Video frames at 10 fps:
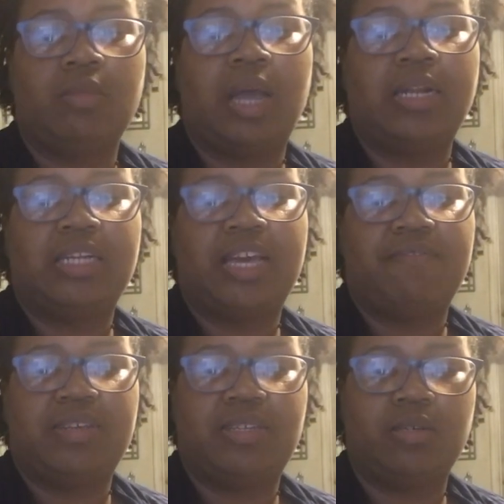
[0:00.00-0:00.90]
90-day
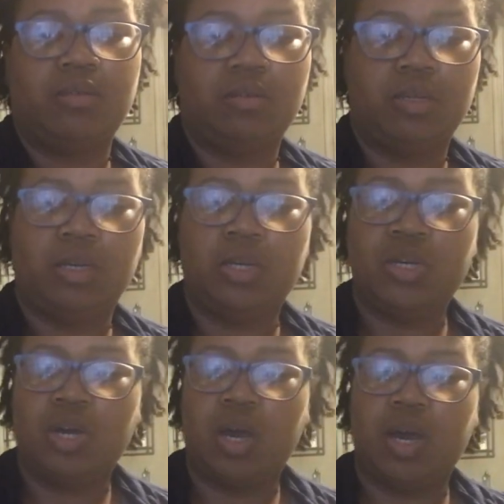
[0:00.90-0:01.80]
visa.
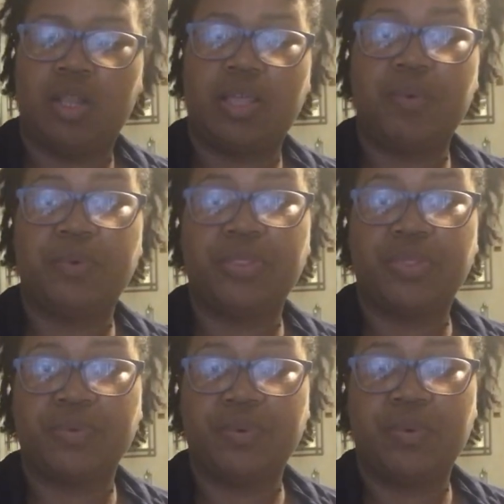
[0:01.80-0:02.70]
They
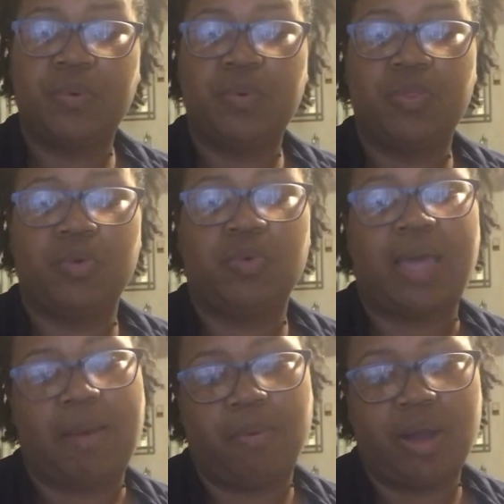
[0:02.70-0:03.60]
went through
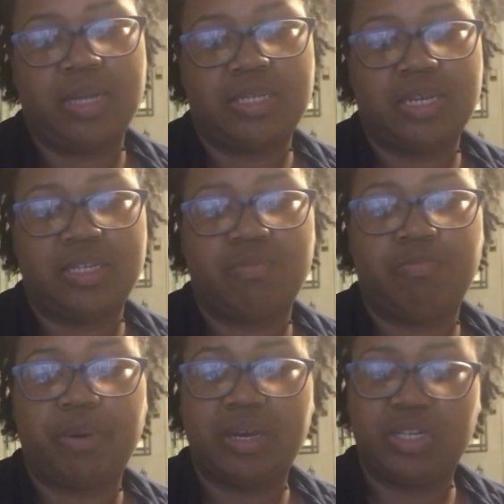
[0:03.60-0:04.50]
that process,
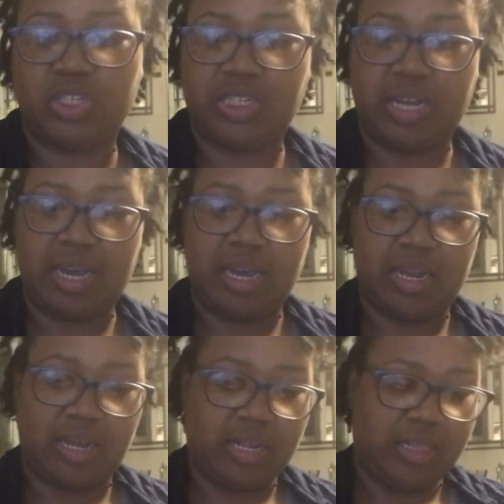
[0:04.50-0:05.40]
but she
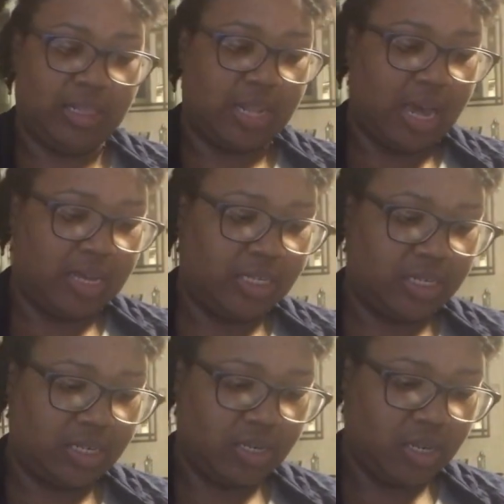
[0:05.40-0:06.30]
had a lot
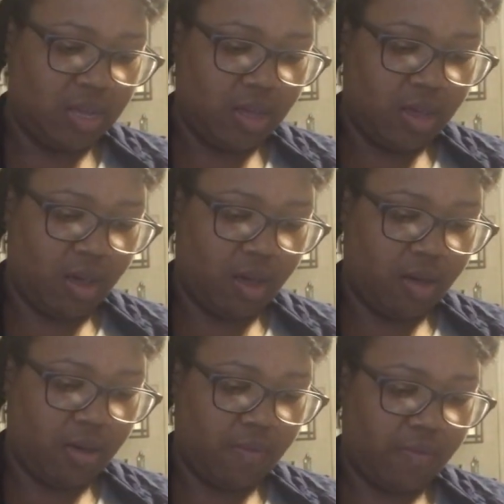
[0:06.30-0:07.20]

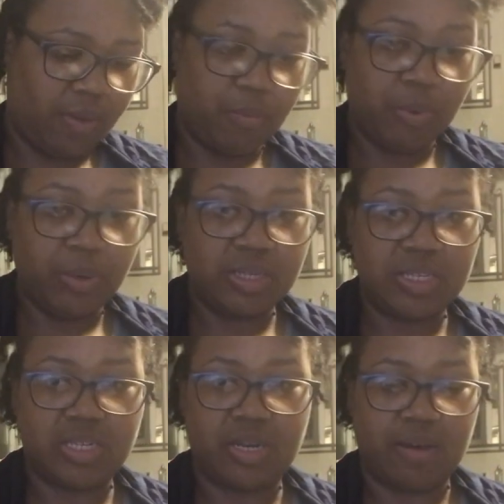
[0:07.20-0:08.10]
of
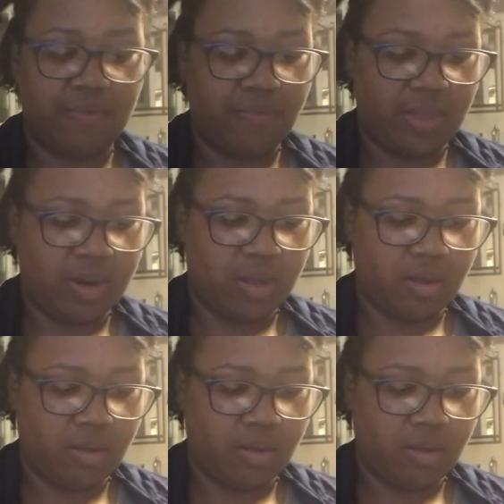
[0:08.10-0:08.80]
important stuff and